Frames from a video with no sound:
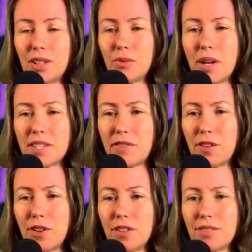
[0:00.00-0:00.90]
Where's the
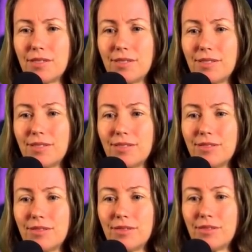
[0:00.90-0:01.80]
fruit?
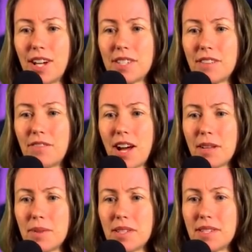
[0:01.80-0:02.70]
Where's the
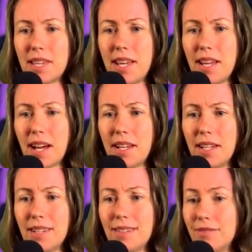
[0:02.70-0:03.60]
vitamin C, honey?